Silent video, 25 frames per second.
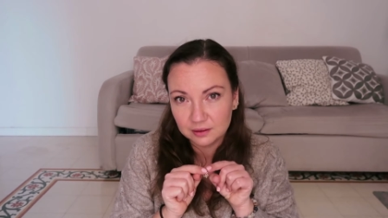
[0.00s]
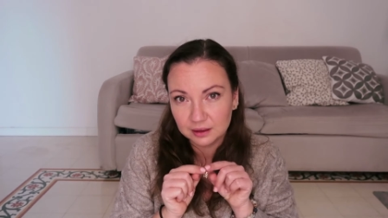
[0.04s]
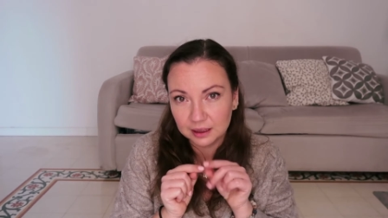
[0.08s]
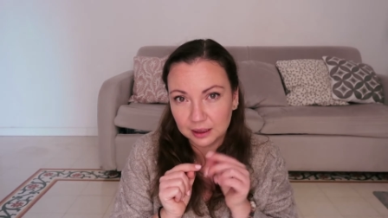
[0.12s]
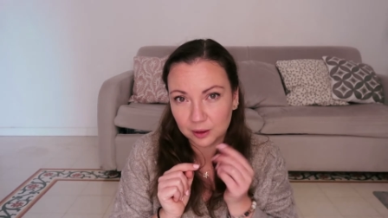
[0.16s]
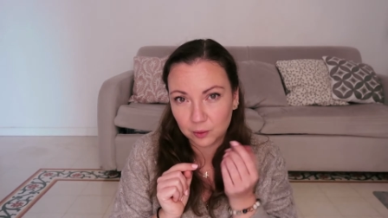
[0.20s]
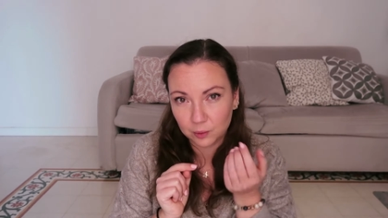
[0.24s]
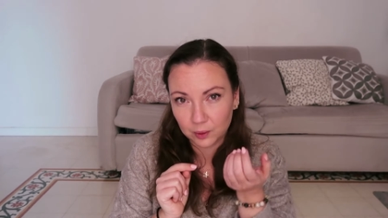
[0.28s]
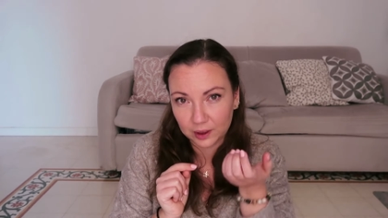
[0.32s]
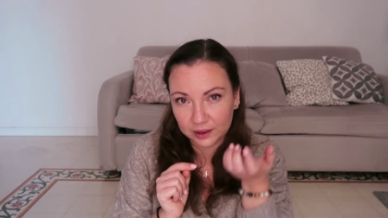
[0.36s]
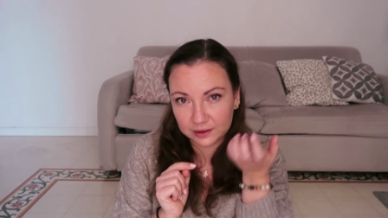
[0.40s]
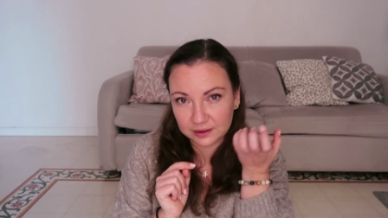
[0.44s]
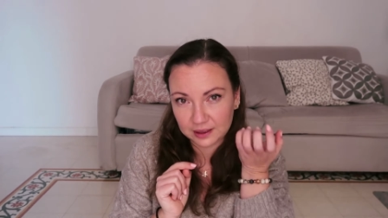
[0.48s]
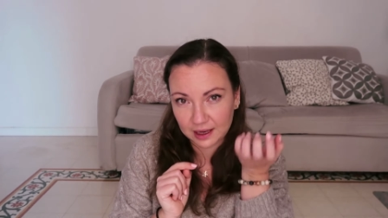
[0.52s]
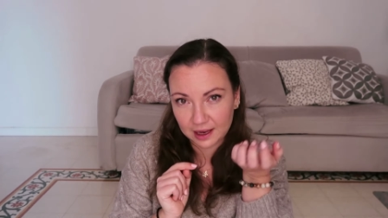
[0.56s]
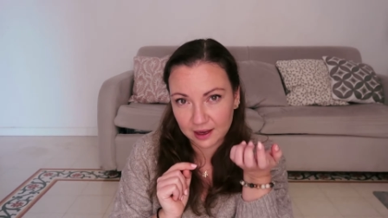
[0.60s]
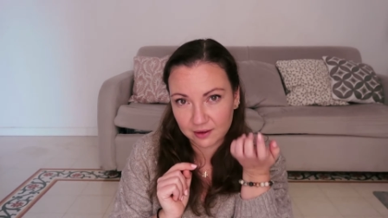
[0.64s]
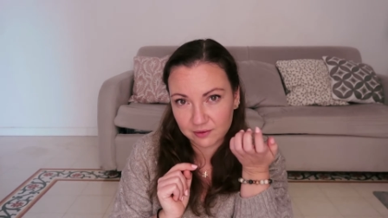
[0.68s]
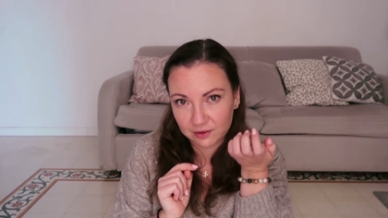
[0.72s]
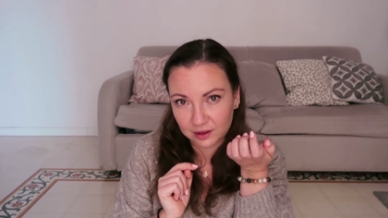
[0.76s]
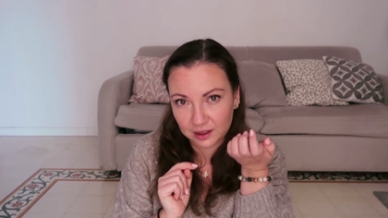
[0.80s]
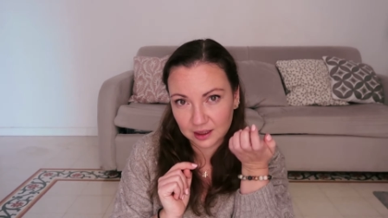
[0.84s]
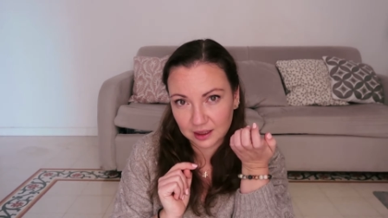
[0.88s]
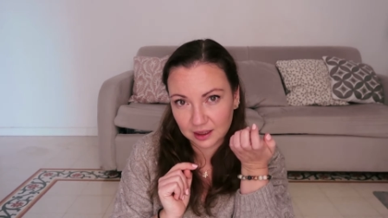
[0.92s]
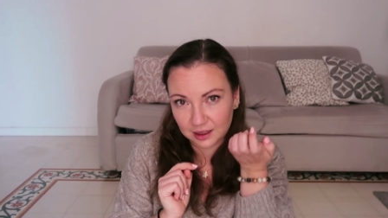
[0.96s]
like quite
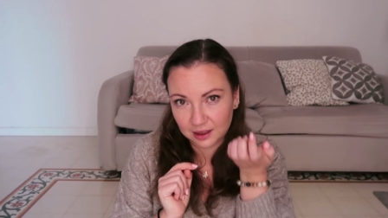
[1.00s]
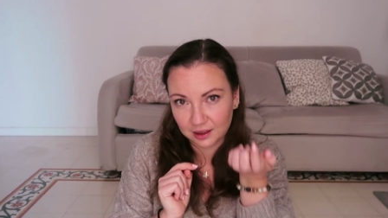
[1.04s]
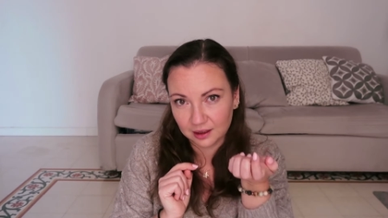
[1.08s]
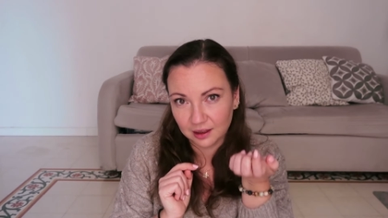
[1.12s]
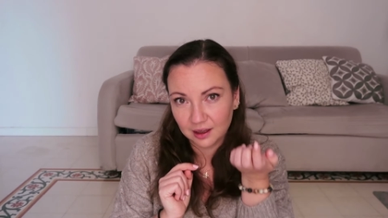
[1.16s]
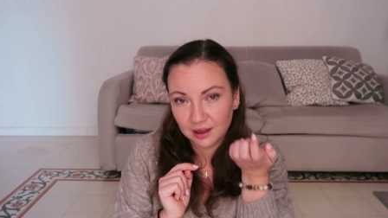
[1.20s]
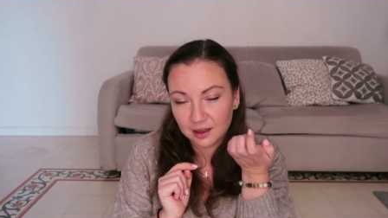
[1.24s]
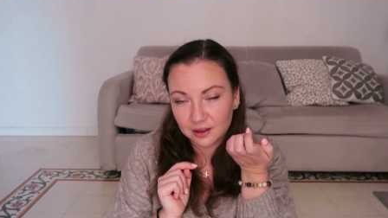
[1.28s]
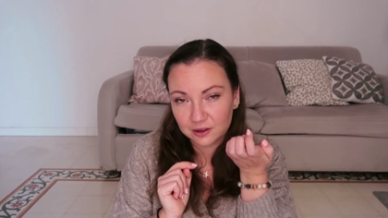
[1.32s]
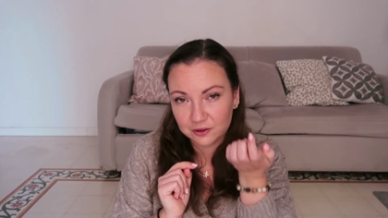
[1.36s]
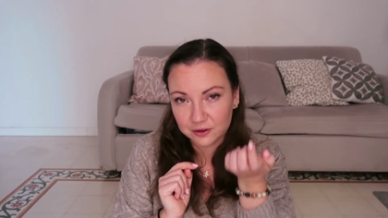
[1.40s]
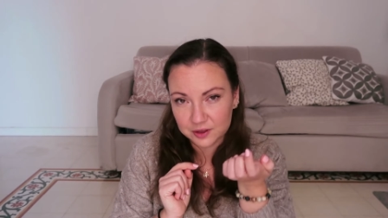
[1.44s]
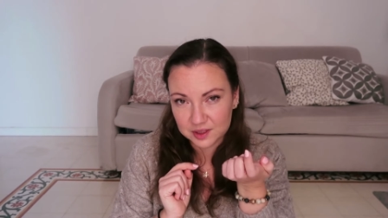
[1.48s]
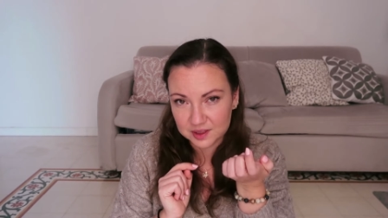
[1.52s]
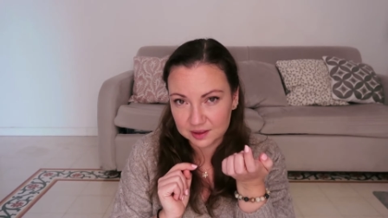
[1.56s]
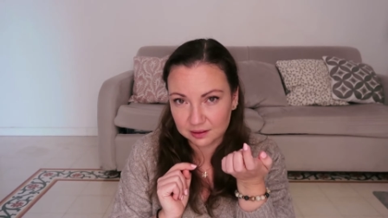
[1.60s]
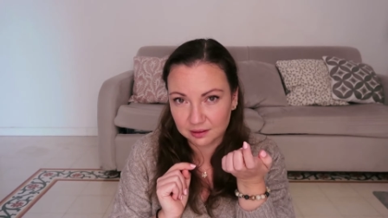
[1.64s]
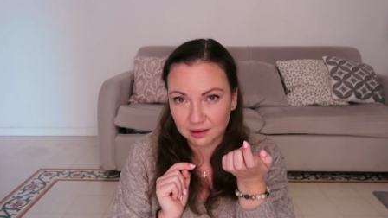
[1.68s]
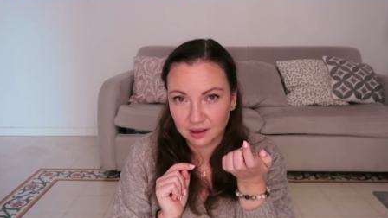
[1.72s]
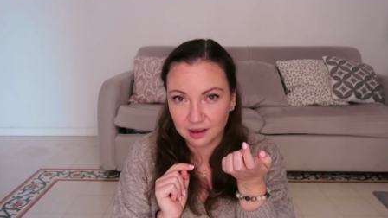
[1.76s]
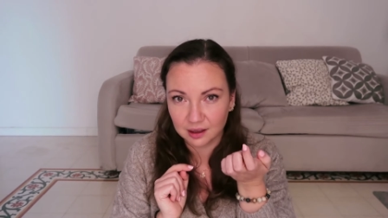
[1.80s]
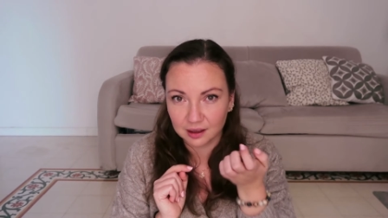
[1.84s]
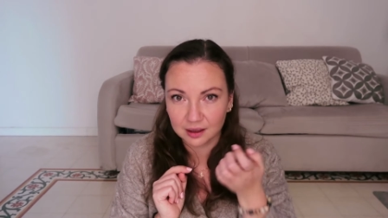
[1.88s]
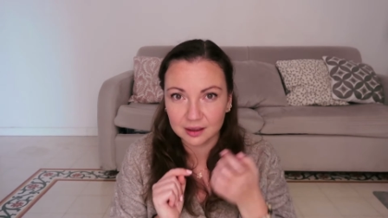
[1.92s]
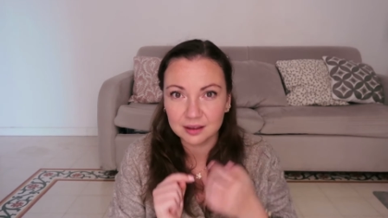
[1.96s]
heavy
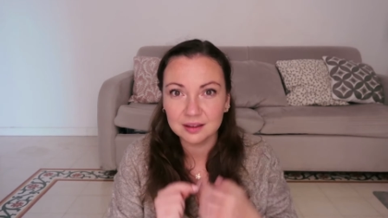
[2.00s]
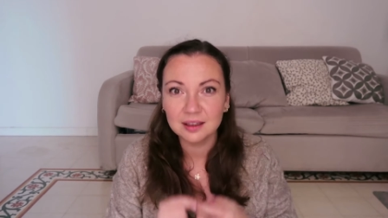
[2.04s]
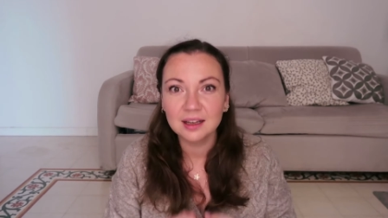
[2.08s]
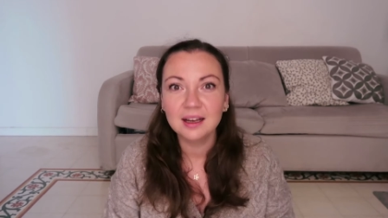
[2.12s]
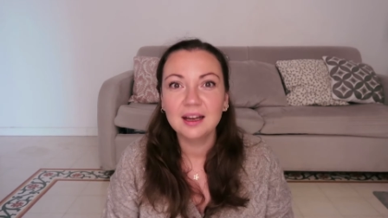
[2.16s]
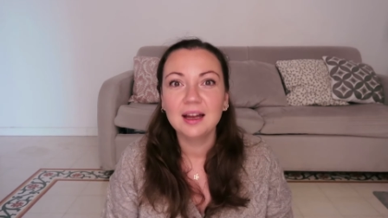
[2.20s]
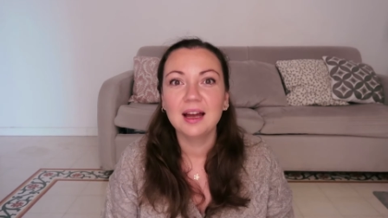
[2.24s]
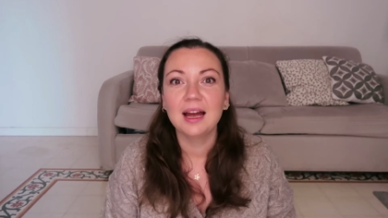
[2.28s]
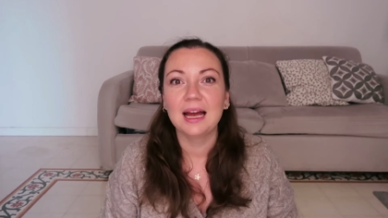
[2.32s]
crystal heart.